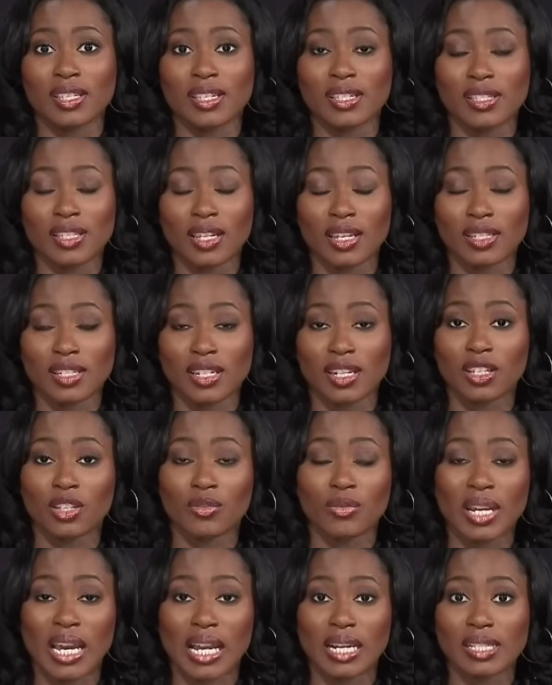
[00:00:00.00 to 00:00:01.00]
is, is, another
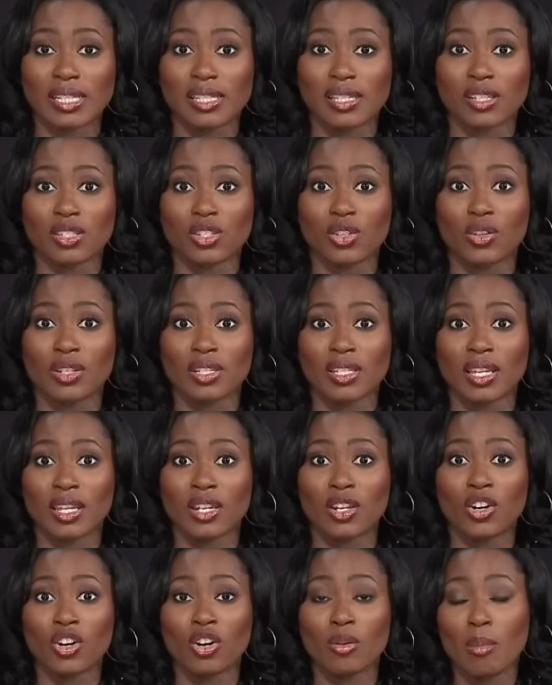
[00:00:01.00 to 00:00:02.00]
reality that's going to
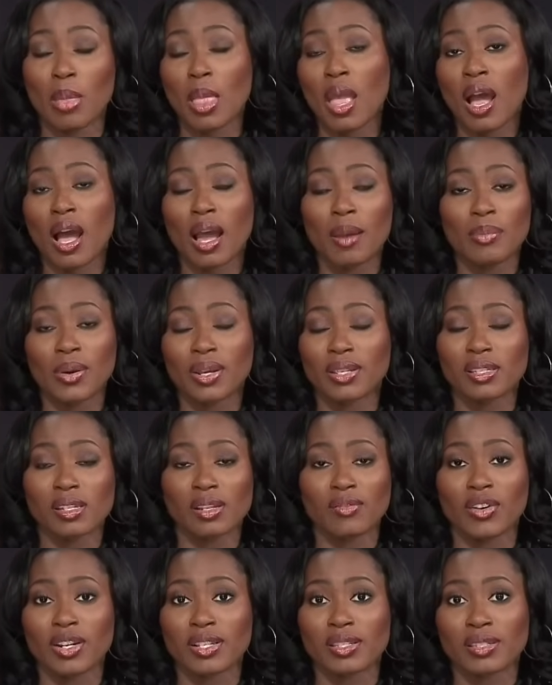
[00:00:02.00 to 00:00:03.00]
hit home. I'm personally very